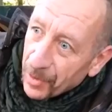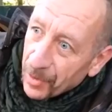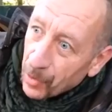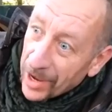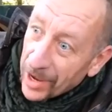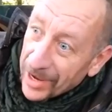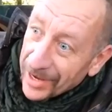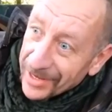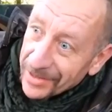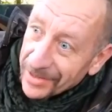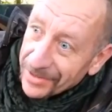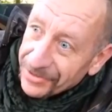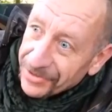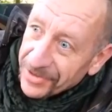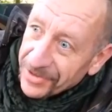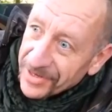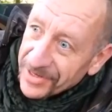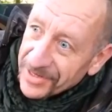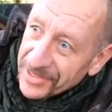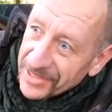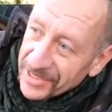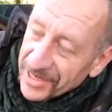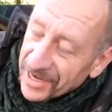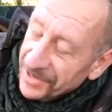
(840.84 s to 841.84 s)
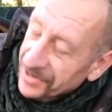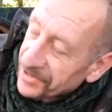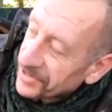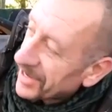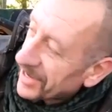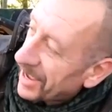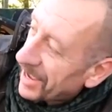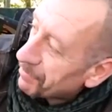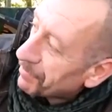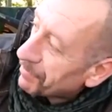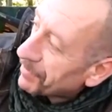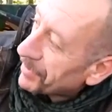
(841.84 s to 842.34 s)
a wild tent
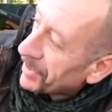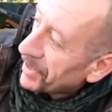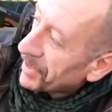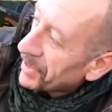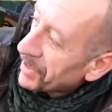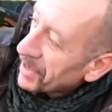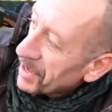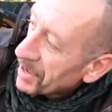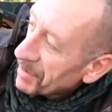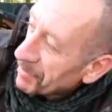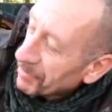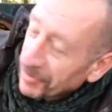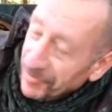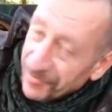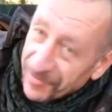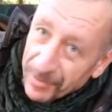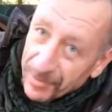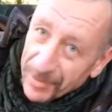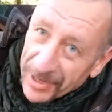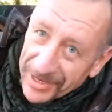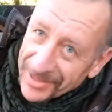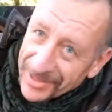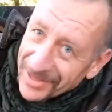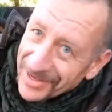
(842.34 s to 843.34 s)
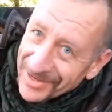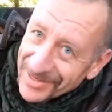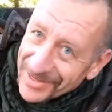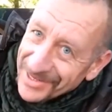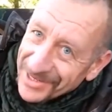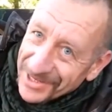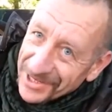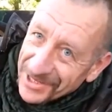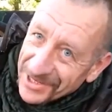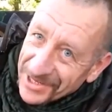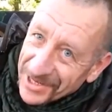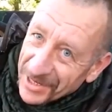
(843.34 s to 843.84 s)
camp. But for me, that
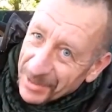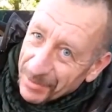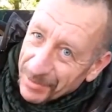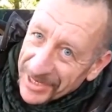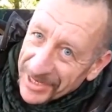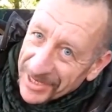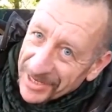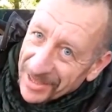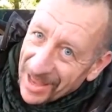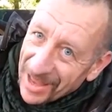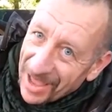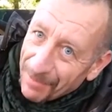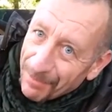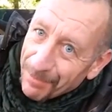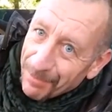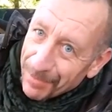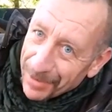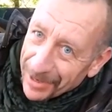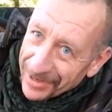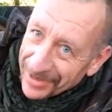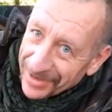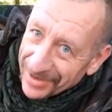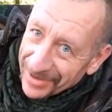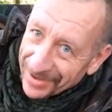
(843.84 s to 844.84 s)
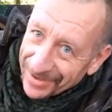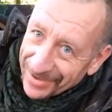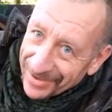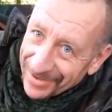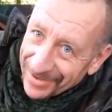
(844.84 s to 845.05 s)
is just going to be glamping.